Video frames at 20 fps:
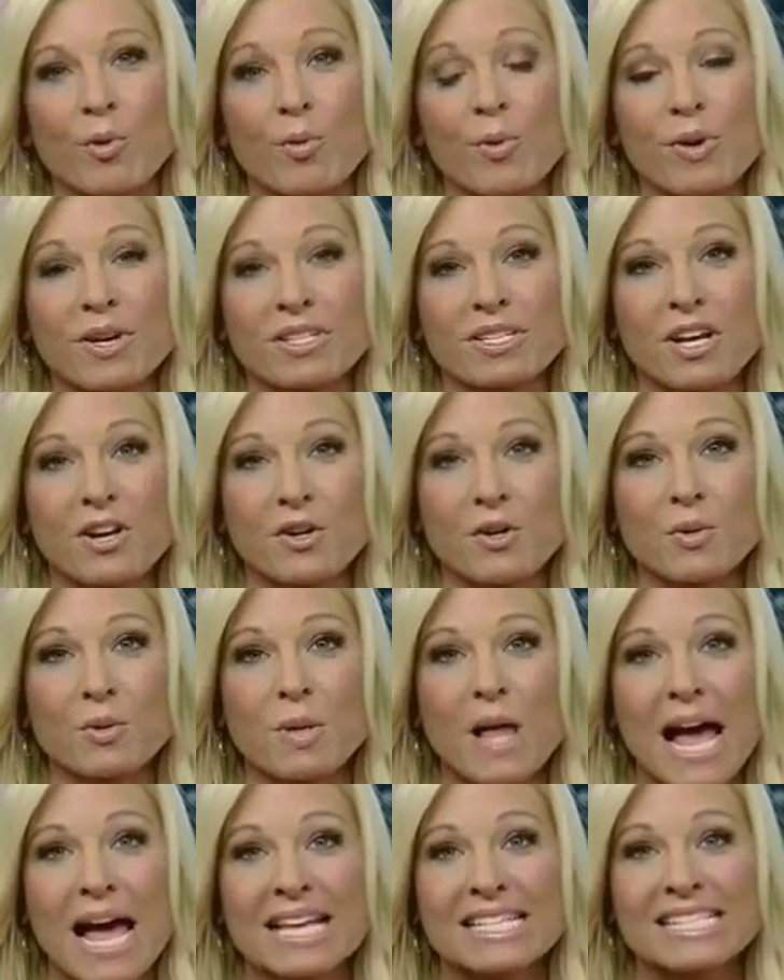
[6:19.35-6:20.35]
We want to tell you
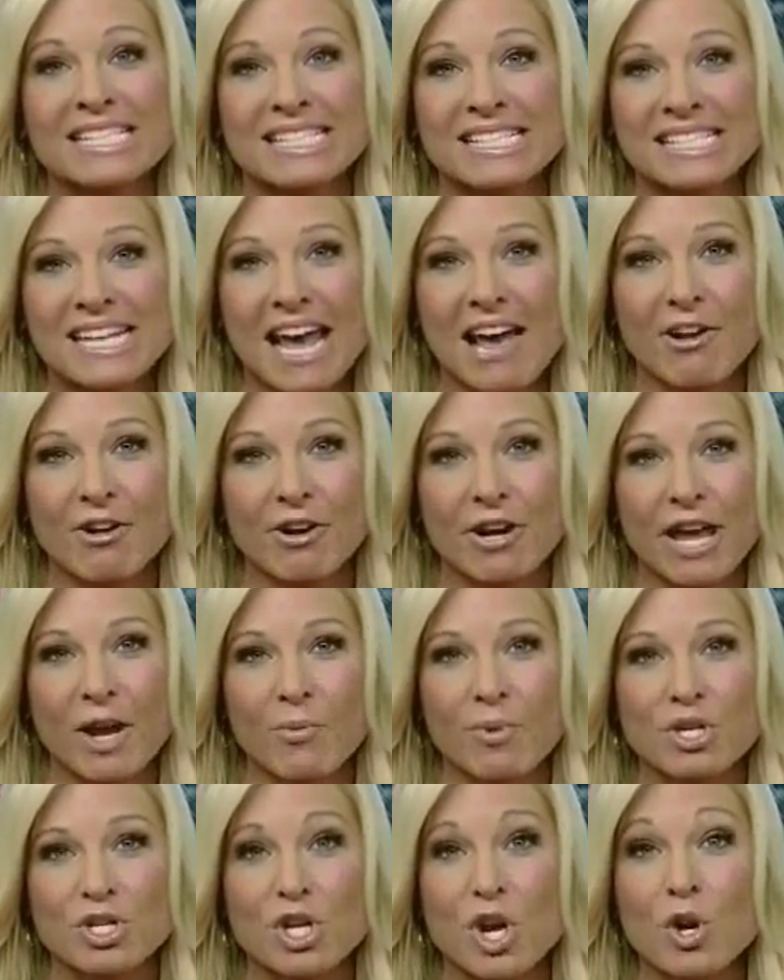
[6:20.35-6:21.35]
last Saturday
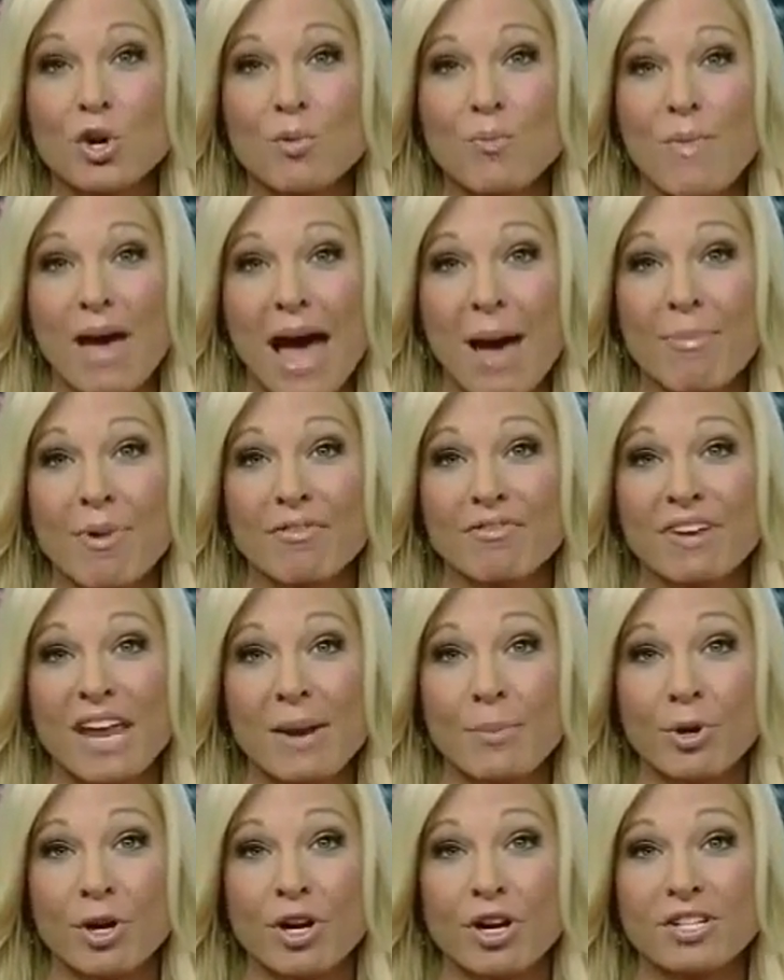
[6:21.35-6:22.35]
we showed a map of
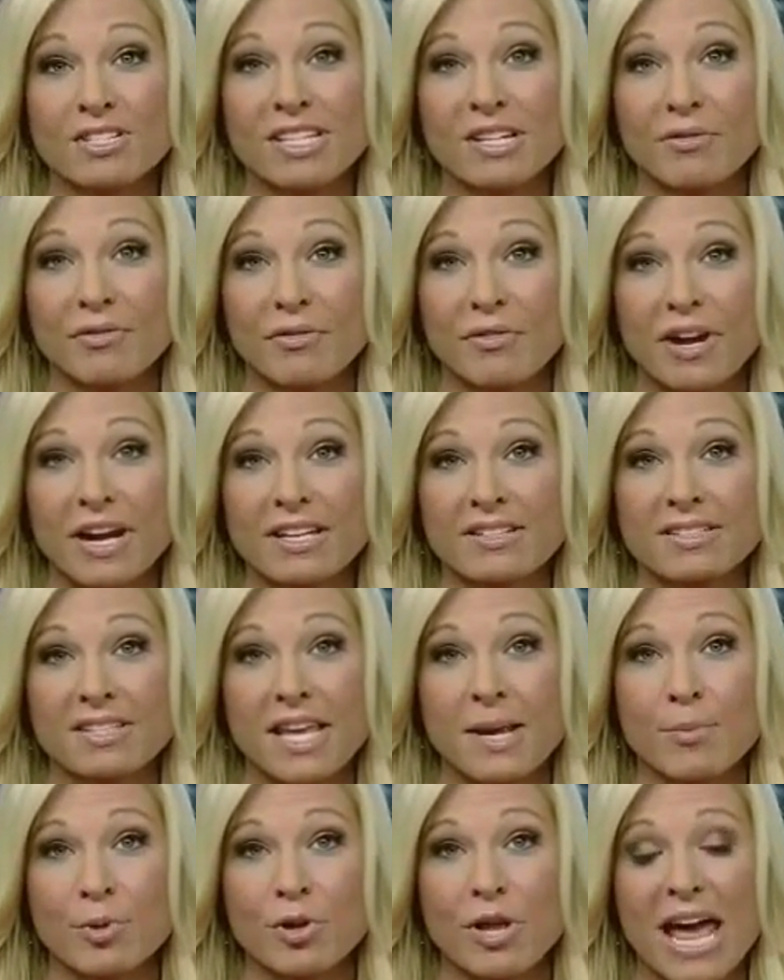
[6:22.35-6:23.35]
neighborhoods in France
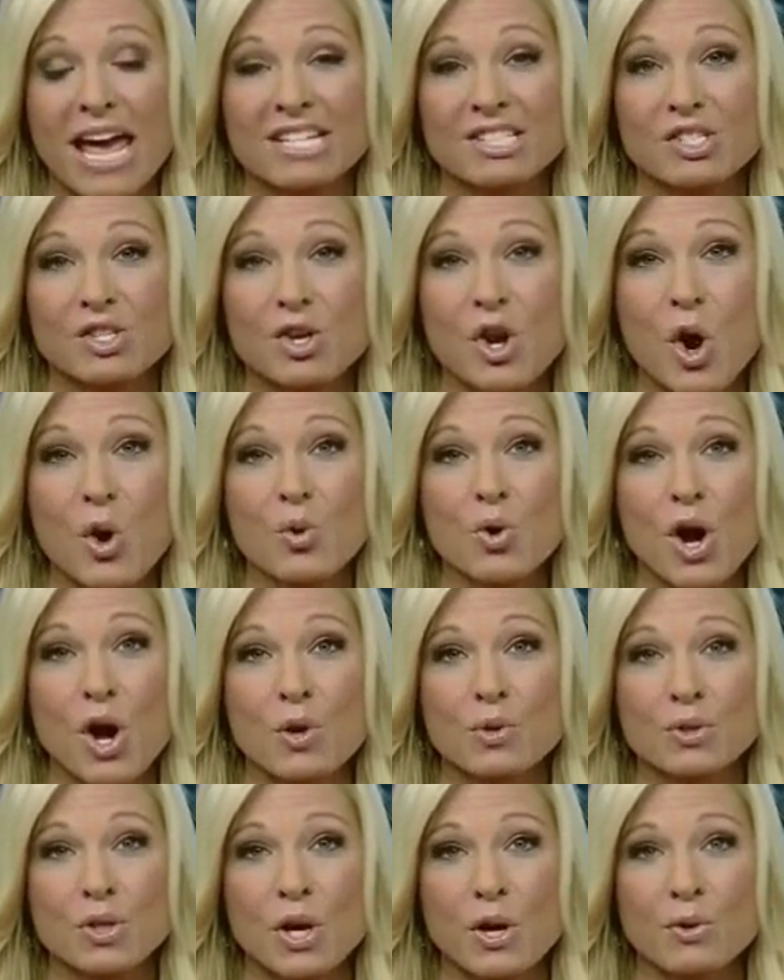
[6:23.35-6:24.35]
labeled as
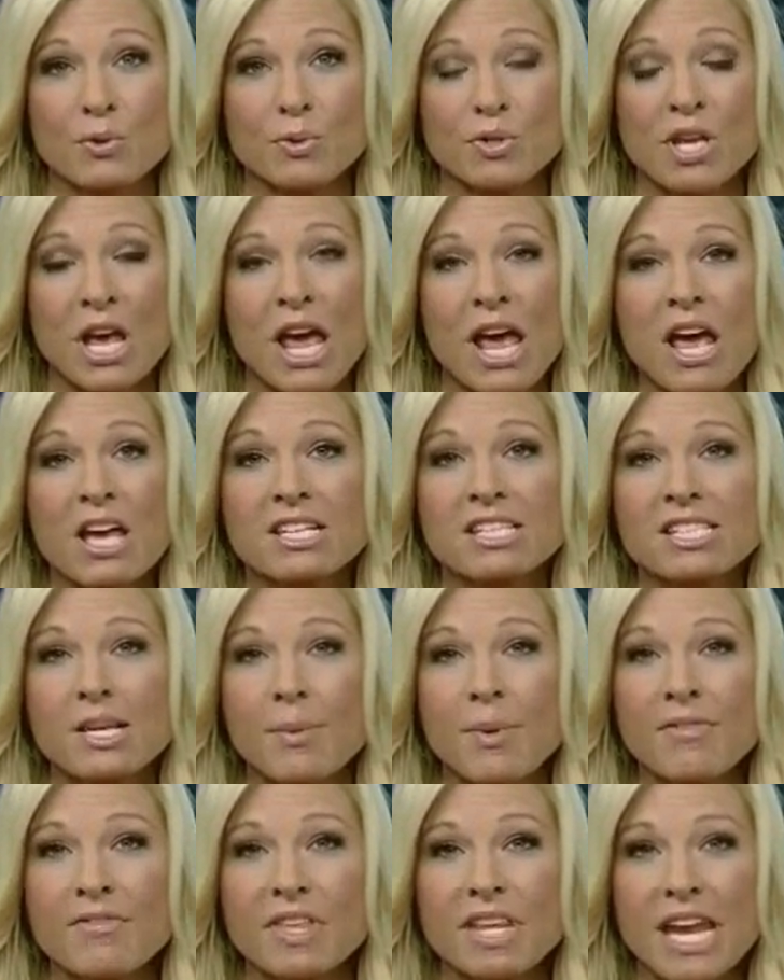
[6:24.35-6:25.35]
no-go zones.
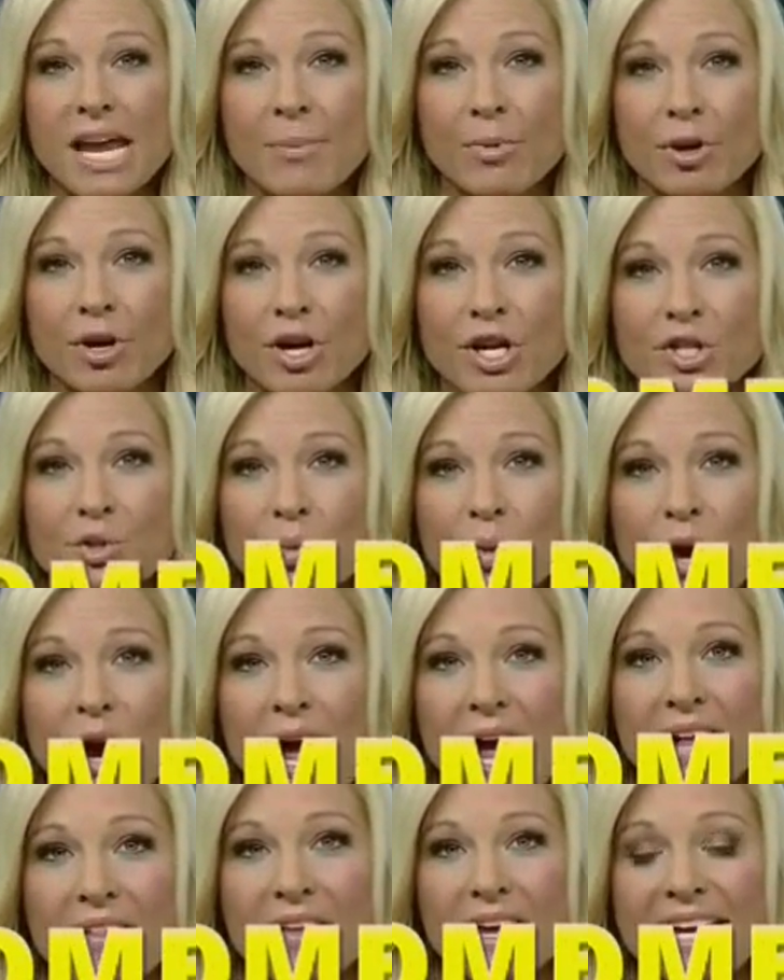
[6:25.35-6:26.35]
Some of the neighborhoods were
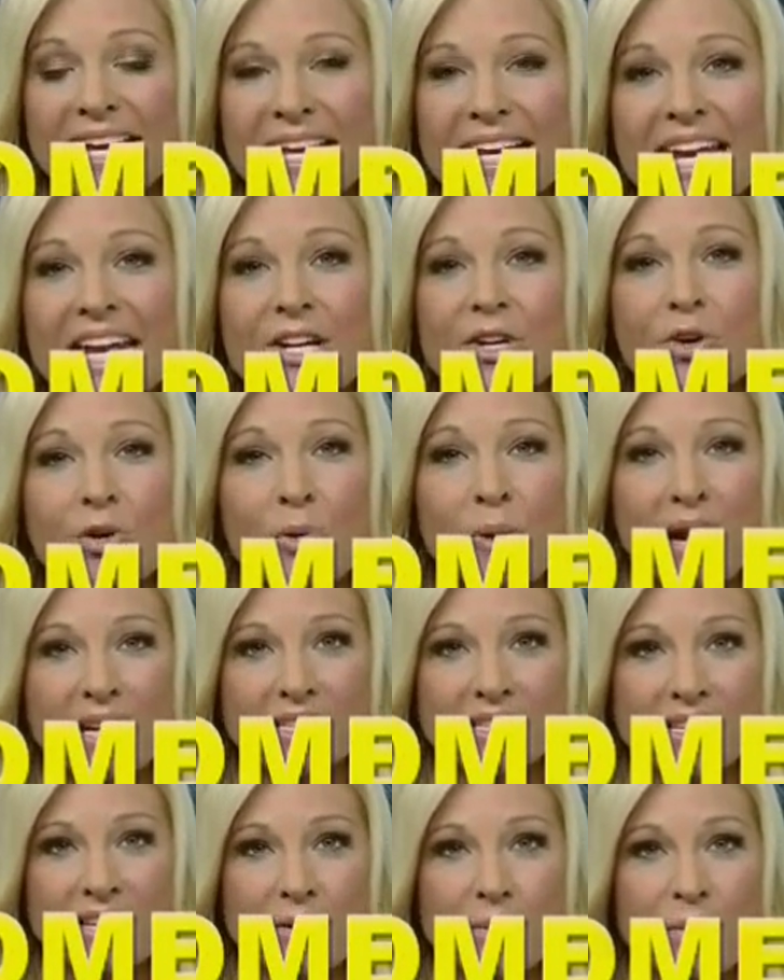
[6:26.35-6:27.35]
highlighted
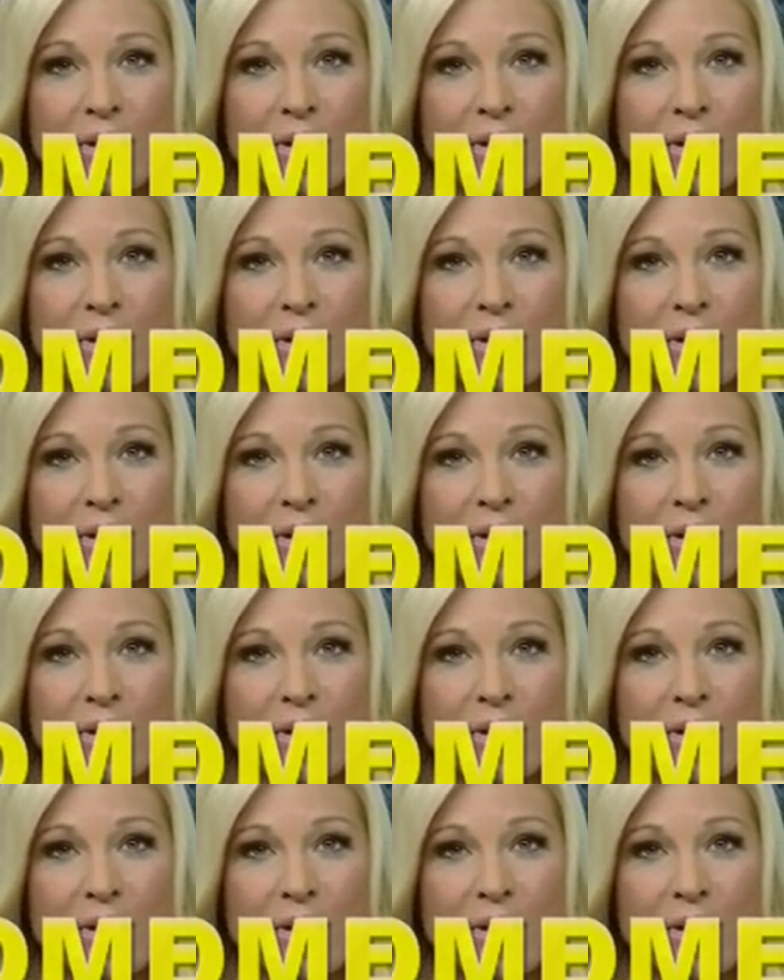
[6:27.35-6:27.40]
incorrectly.